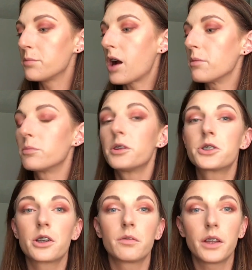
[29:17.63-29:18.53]
Probably
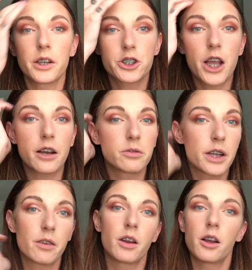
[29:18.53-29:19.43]
should have laid a shadow
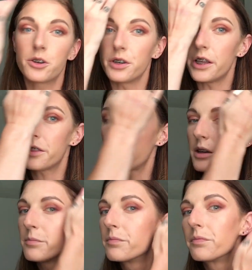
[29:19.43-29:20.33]
down underneath
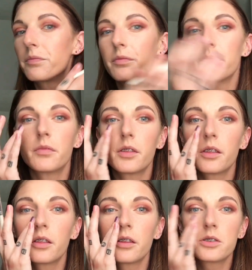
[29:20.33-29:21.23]
it
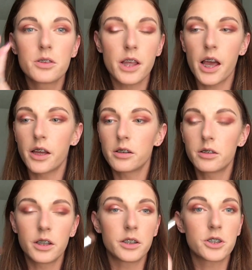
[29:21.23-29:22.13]
so that
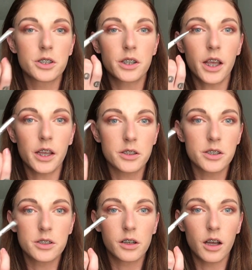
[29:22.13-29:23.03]
it just
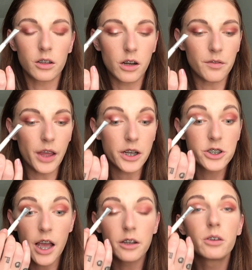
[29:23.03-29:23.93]
enhances the color of that
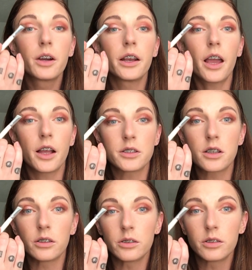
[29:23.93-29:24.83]
shadow and adds
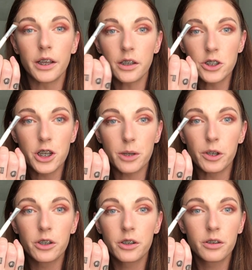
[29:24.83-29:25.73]
like a
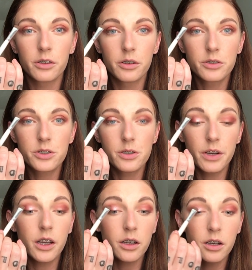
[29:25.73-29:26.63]
shimmer to
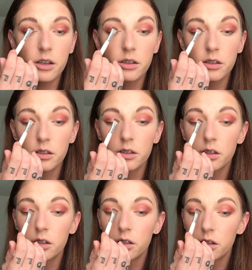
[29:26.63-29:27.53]
it,
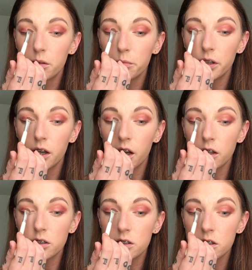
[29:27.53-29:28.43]

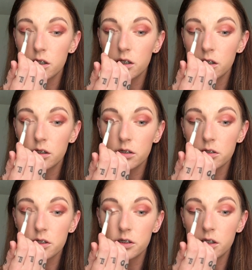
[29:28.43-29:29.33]
because
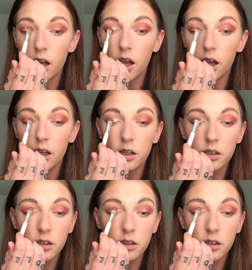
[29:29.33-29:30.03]
there's not